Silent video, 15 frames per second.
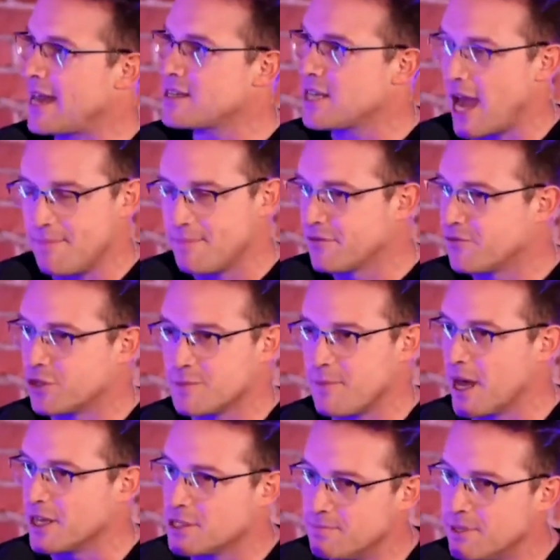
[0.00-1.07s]
that type of
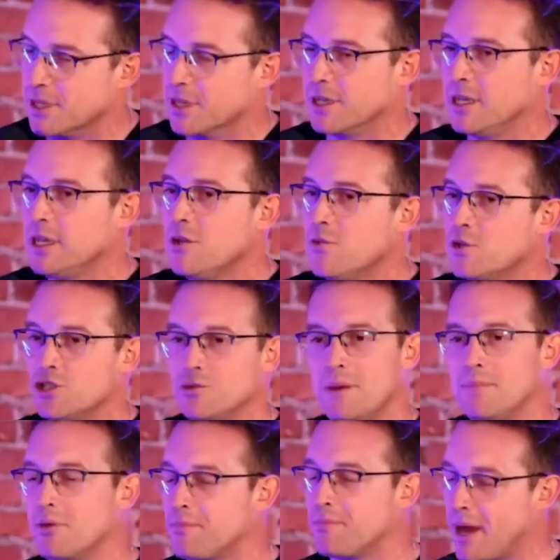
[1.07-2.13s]
responsibility?
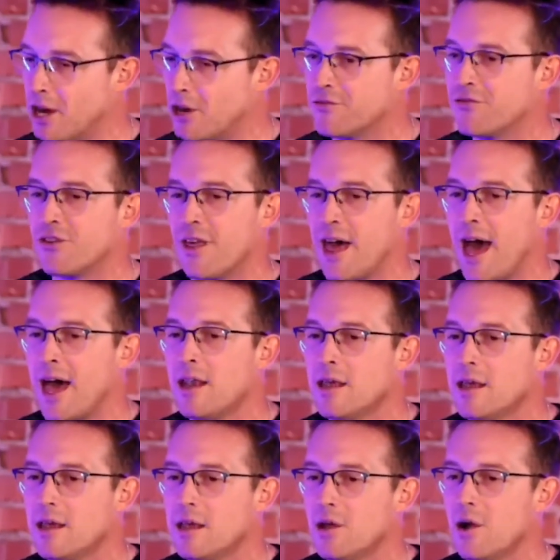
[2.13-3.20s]
Would you be prepared for
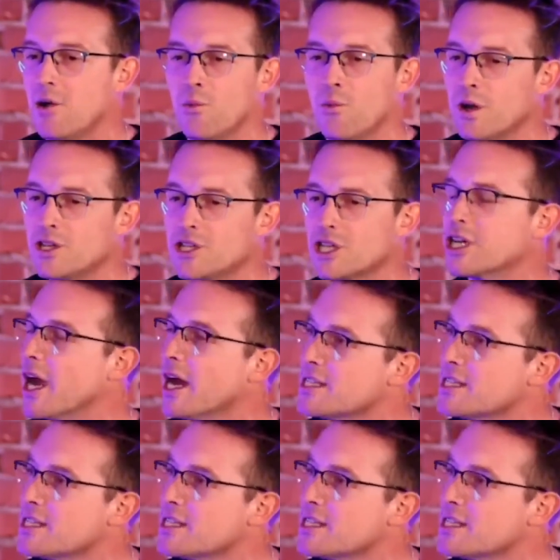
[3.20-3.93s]
that? What's your